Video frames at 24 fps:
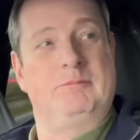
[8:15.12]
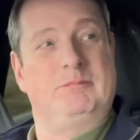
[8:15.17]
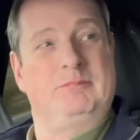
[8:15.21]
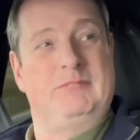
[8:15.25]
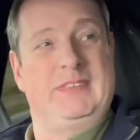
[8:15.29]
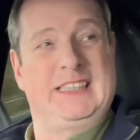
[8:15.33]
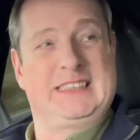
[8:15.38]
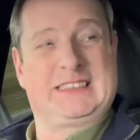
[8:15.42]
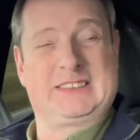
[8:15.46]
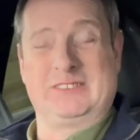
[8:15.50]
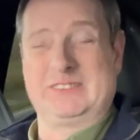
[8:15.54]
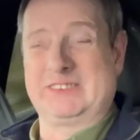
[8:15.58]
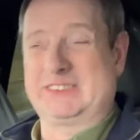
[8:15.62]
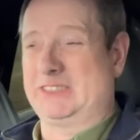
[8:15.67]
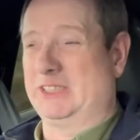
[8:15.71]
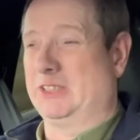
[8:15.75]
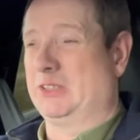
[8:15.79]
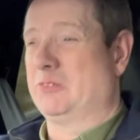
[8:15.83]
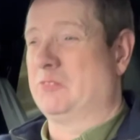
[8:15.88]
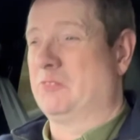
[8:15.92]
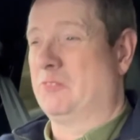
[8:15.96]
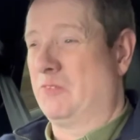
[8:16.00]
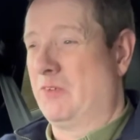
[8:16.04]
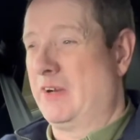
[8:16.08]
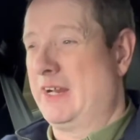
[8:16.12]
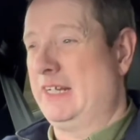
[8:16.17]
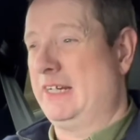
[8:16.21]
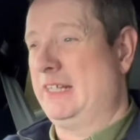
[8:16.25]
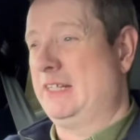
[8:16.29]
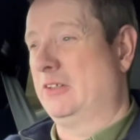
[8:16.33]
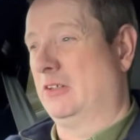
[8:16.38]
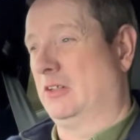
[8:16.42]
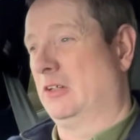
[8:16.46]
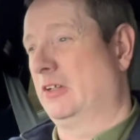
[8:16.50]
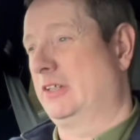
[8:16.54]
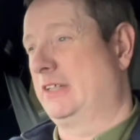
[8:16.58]
It's also a really
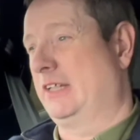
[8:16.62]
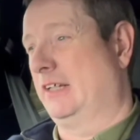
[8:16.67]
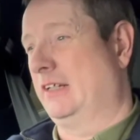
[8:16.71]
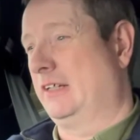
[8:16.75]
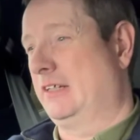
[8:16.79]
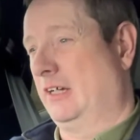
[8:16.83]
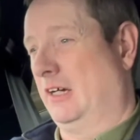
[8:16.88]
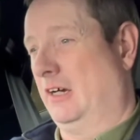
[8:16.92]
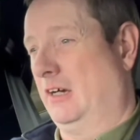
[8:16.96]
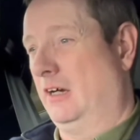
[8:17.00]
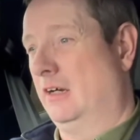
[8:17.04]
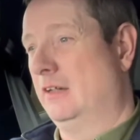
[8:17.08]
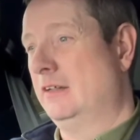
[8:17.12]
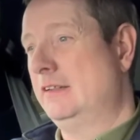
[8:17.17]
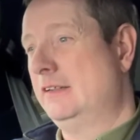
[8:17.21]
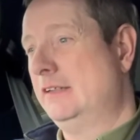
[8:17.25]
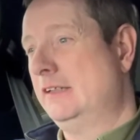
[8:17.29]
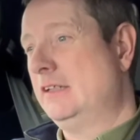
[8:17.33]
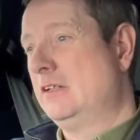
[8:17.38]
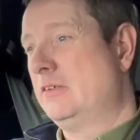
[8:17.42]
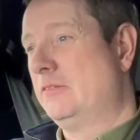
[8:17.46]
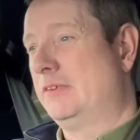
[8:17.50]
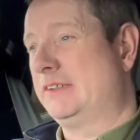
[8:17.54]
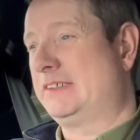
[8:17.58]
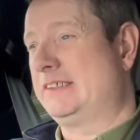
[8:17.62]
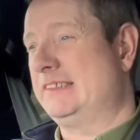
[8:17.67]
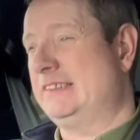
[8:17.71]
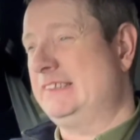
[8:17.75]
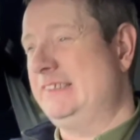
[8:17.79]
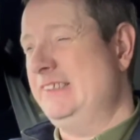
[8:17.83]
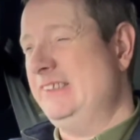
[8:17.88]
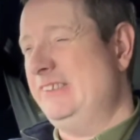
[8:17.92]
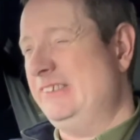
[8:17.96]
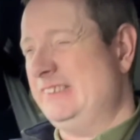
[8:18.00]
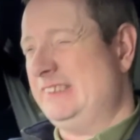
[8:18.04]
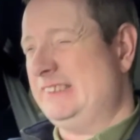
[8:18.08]
good looking car, which is
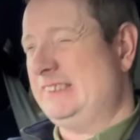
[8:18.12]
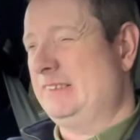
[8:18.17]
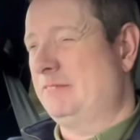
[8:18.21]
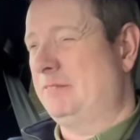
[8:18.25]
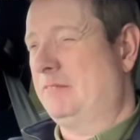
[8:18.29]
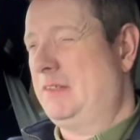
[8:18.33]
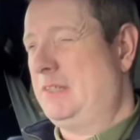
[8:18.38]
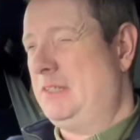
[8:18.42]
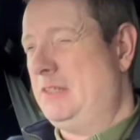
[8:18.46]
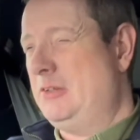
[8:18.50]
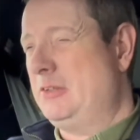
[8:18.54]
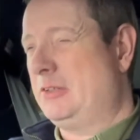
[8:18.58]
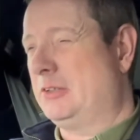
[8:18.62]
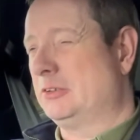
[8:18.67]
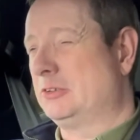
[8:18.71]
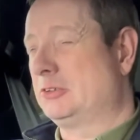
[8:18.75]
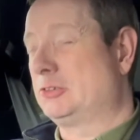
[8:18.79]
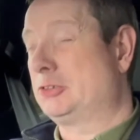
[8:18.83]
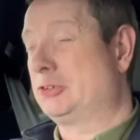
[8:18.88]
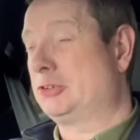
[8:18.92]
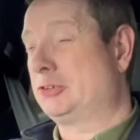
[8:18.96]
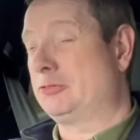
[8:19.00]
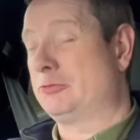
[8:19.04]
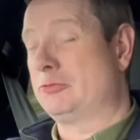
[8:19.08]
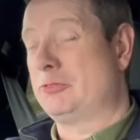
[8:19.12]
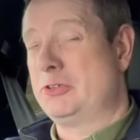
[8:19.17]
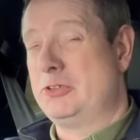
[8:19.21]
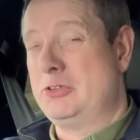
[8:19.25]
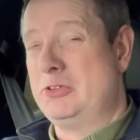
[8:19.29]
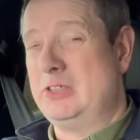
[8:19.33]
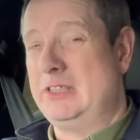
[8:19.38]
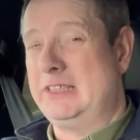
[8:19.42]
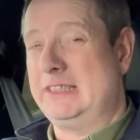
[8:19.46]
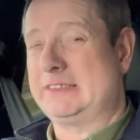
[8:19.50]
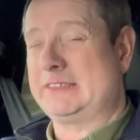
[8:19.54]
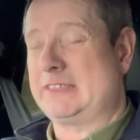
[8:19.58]
not something you can
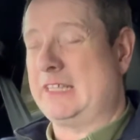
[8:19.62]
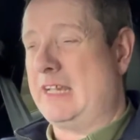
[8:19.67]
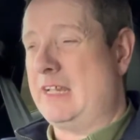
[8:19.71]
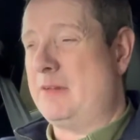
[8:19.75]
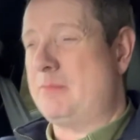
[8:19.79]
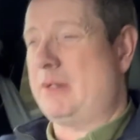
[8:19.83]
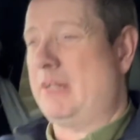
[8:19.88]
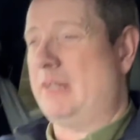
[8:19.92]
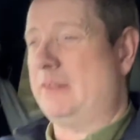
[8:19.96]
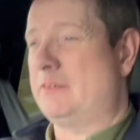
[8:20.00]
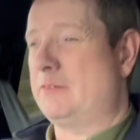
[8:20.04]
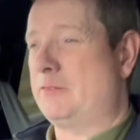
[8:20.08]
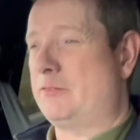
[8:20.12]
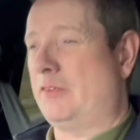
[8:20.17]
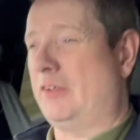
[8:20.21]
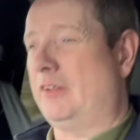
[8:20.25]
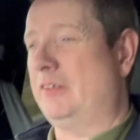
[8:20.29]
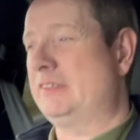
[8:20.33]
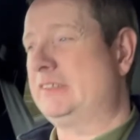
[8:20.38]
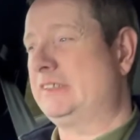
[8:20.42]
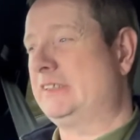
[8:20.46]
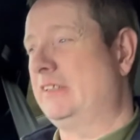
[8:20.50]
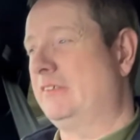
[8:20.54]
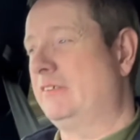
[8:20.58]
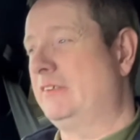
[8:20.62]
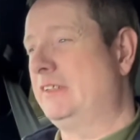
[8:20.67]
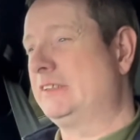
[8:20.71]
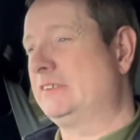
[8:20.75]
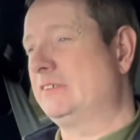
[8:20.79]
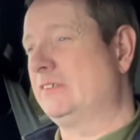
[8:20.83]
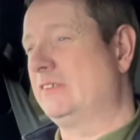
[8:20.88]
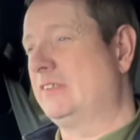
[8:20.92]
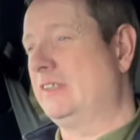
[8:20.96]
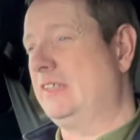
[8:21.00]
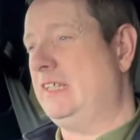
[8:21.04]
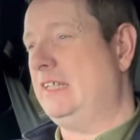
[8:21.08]
truly say about the 5 Series
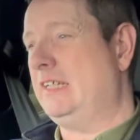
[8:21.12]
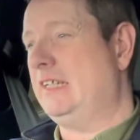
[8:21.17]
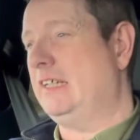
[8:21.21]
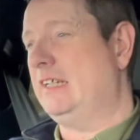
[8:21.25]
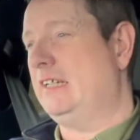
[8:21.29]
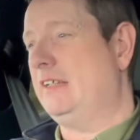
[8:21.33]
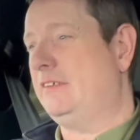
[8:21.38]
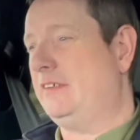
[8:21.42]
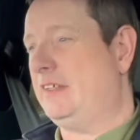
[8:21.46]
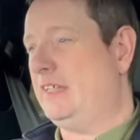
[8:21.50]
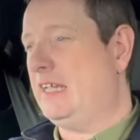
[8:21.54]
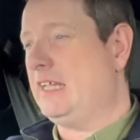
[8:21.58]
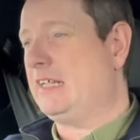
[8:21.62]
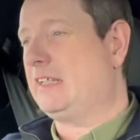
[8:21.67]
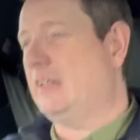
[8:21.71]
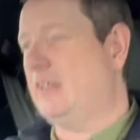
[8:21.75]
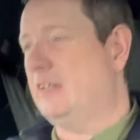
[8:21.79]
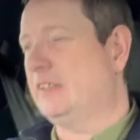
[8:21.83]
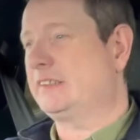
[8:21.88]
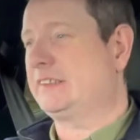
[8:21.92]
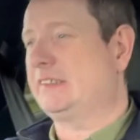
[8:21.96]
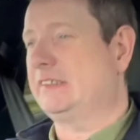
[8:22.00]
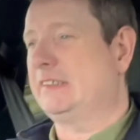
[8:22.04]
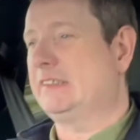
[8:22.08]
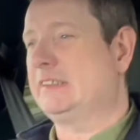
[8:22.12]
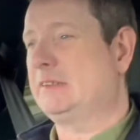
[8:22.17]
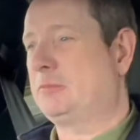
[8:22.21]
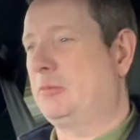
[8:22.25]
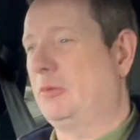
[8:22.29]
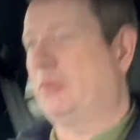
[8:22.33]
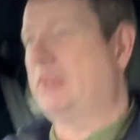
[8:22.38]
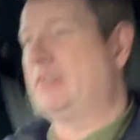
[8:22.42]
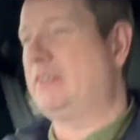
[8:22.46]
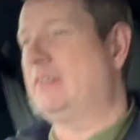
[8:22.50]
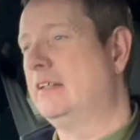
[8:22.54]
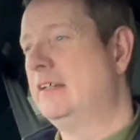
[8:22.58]
or the E-Class at this
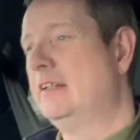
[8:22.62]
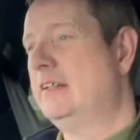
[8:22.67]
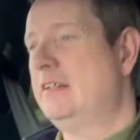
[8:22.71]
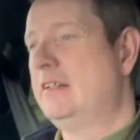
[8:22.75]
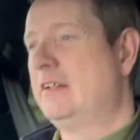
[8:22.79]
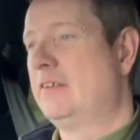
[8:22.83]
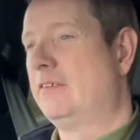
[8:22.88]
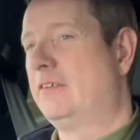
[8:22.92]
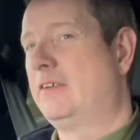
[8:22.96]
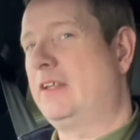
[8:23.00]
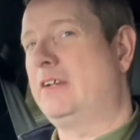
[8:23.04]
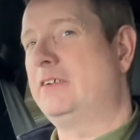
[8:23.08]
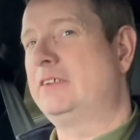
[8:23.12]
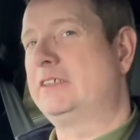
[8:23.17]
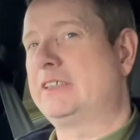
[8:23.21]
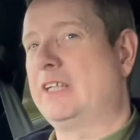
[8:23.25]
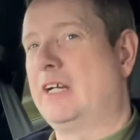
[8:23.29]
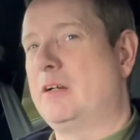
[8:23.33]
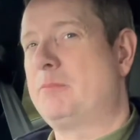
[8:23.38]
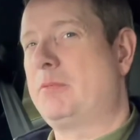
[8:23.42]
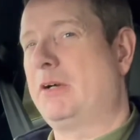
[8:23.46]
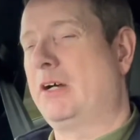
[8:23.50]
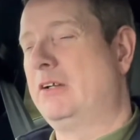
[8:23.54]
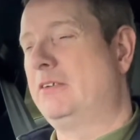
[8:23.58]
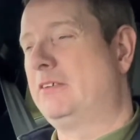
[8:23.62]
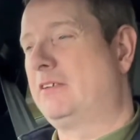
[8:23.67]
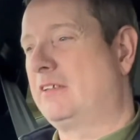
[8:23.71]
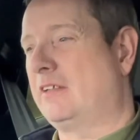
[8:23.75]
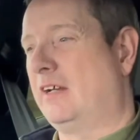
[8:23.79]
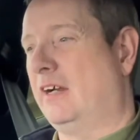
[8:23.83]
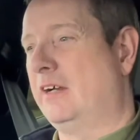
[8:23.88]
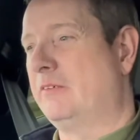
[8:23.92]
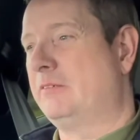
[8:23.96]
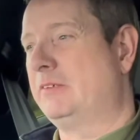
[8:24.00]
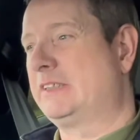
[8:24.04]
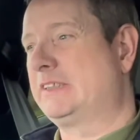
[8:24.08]
point. Those are both,
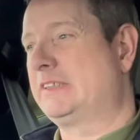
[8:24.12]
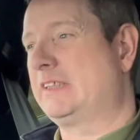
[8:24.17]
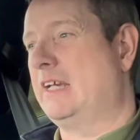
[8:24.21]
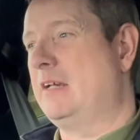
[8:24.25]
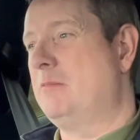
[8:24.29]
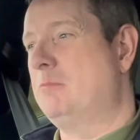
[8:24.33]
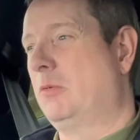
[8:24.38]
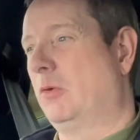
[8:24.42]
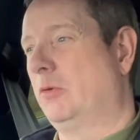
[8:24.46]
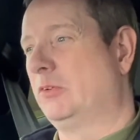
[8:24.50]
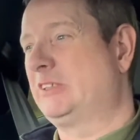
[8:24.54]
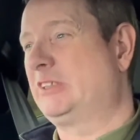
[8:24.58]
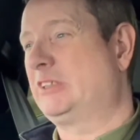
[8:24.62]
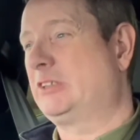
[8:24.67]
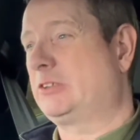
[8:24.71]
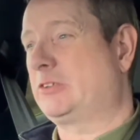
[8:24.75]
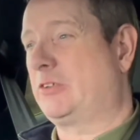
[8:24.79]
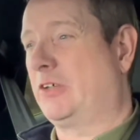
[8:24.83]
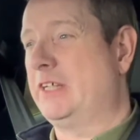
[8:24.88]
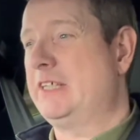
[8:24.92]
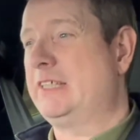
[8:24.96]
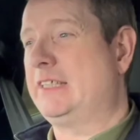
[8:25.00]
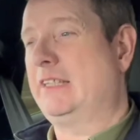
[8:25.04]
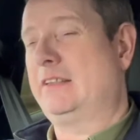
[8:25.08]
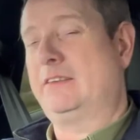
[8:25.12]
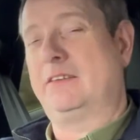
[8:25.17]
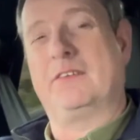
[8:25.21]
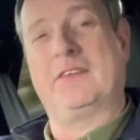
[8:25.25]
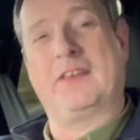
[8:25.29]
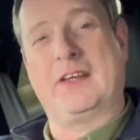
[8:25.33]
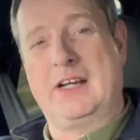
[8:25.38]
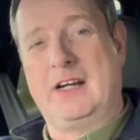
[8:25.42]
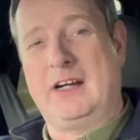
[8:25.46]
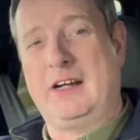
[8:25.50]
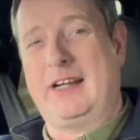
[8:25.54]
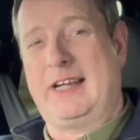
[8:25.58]
I would say, more striking than
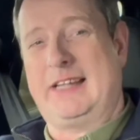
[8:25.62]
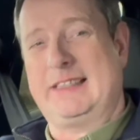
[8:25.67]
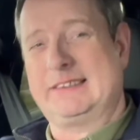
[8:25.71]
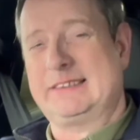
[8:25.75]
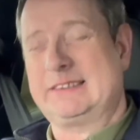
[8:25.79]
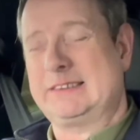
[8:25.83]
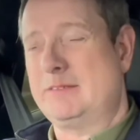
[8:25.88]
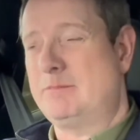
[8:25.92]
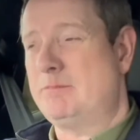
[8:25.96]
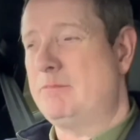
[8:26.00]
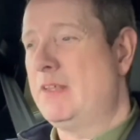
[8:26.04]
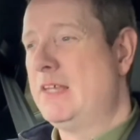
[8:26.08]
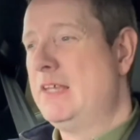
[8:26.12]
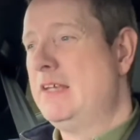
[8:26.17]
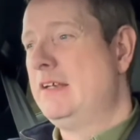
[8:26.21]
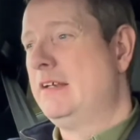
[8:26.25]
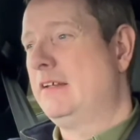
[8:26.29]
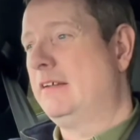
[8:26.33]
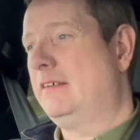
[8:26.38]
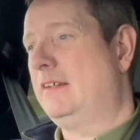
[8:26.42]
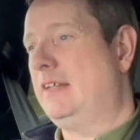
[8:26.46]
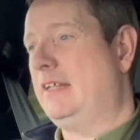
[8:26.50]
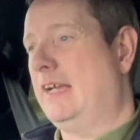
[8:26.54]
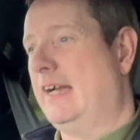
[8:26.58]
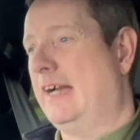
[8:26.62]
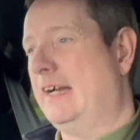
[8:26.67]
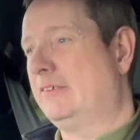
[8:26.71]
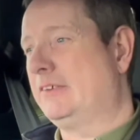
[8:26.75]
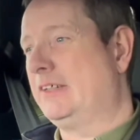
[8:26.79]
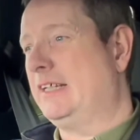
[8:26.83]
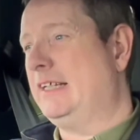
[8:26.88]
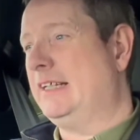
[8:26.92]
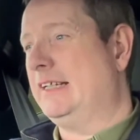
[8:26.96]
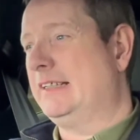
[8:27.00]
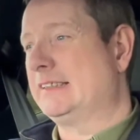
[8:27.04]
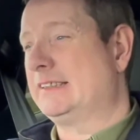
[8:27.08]
they are handsome. The
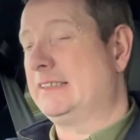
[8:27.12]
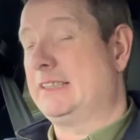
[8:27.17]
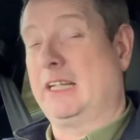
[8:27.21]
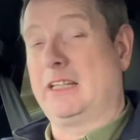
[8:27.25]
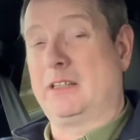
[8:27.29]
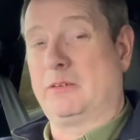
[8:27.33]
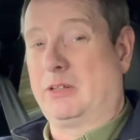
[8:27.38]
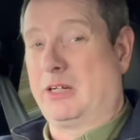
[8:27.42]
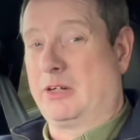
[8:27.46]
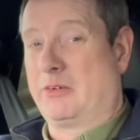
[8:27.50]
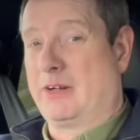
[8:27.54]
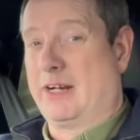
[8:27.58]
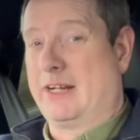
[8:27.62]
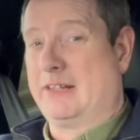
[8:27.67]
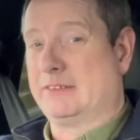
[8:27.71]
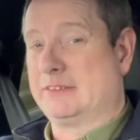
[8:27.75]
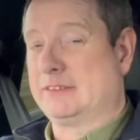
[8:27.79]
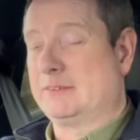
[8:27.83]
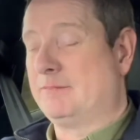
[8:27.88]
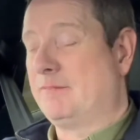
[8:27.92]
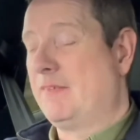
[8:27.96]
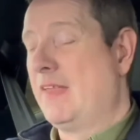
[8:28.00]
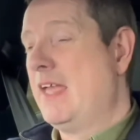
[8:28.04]
Audi is the other way around.